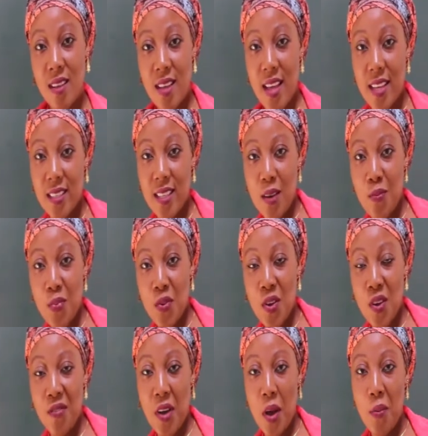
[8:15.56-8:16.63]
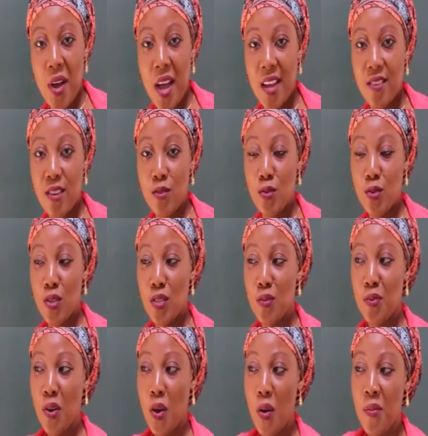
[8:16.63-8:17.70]
Example of carbohydrate will just
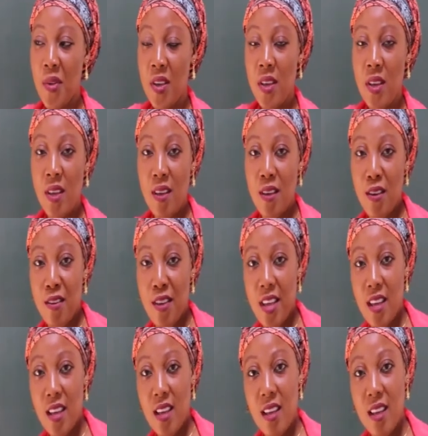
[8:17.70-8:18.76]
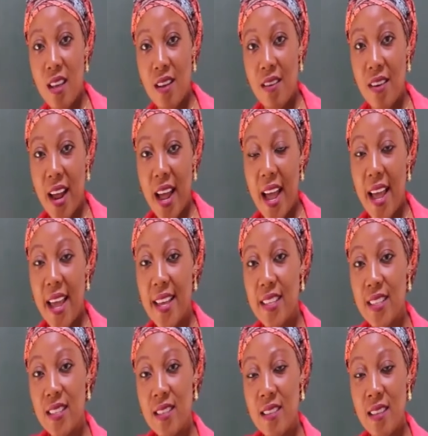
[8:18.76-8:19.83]
becoming
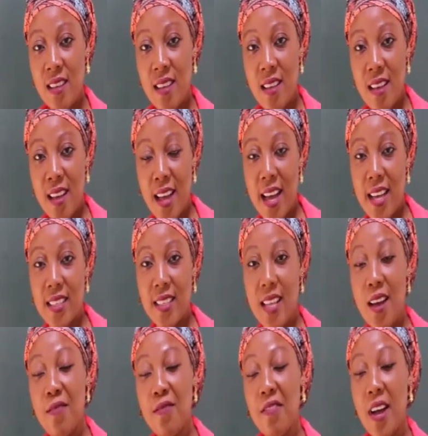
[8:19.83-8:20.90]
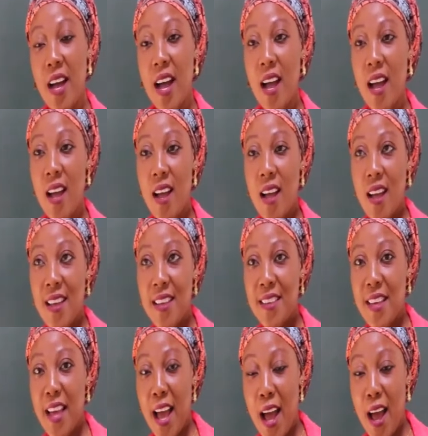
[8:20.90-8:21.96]
rice, cassava,
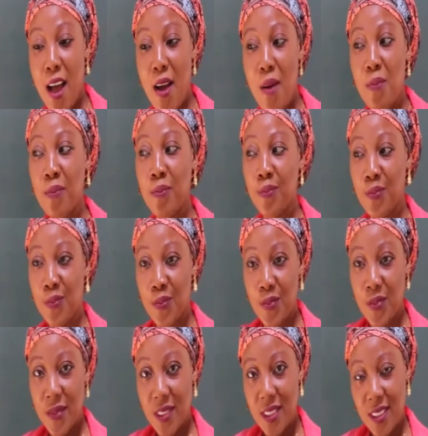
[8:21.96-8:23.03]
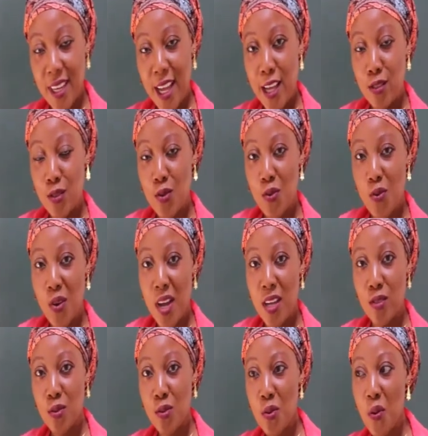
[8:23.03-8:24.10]
yam, and so on and
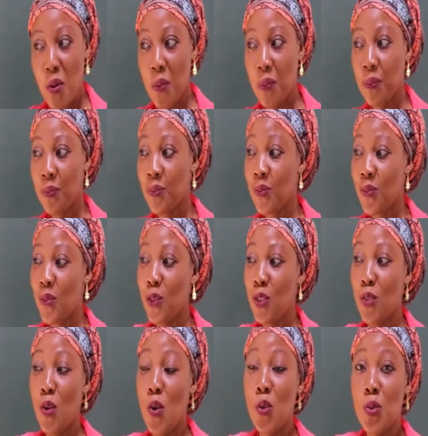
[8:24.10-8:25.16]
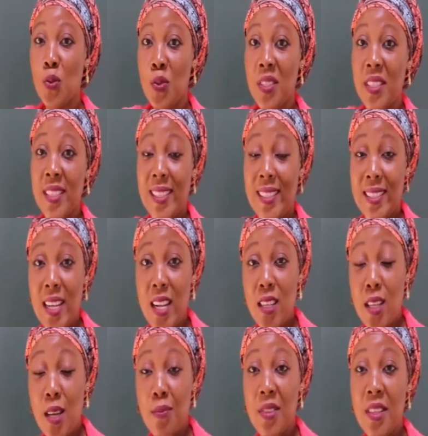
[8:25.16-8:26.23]
so on. You also tell
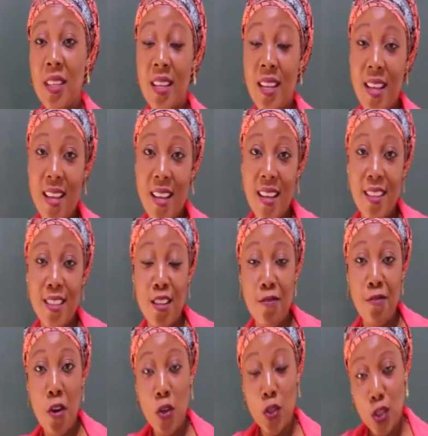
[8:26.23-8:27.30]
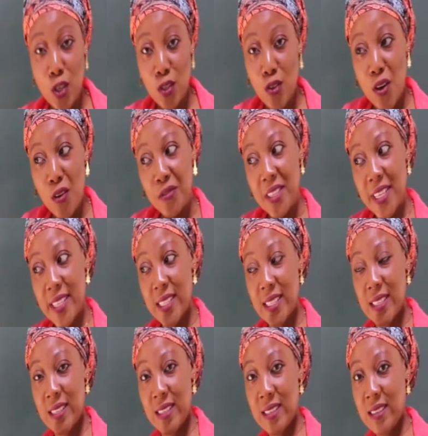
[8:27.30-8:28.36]
them the function of
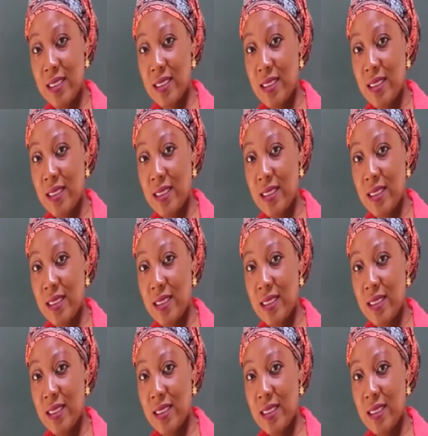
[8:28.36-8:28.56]
this